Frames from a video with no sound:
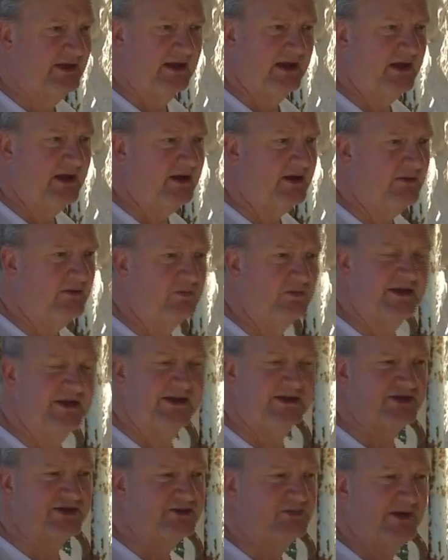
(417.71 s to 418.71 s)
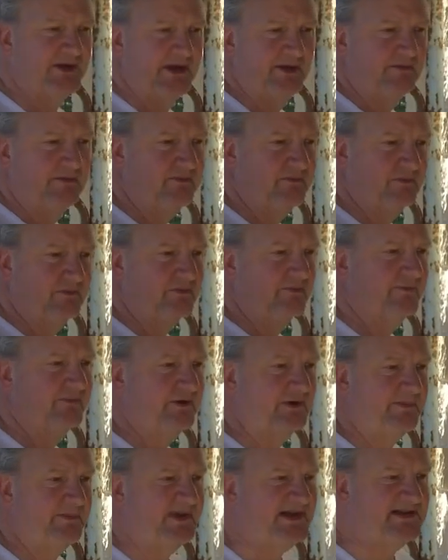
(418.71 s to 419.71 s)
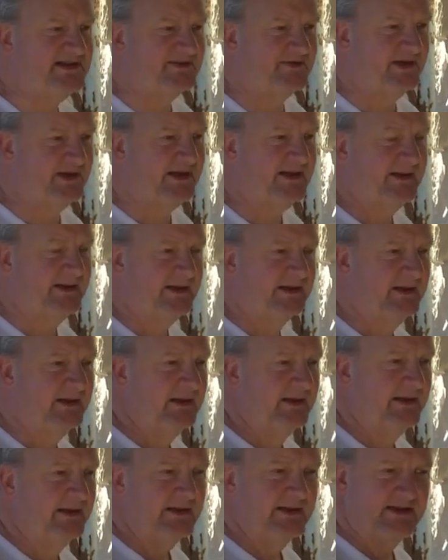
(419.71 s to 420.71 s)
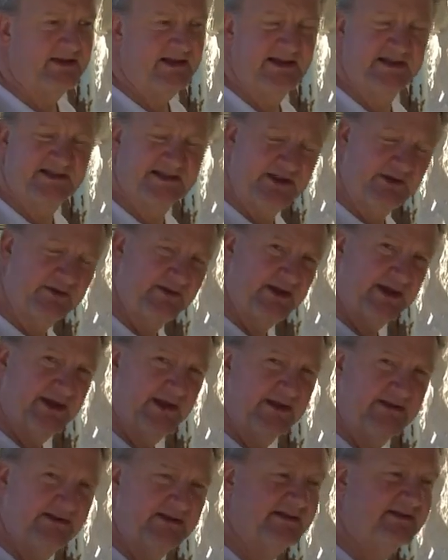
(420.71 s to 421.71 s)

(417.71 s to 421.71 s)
Uh, it just went in very peacefully. Keystoned it in,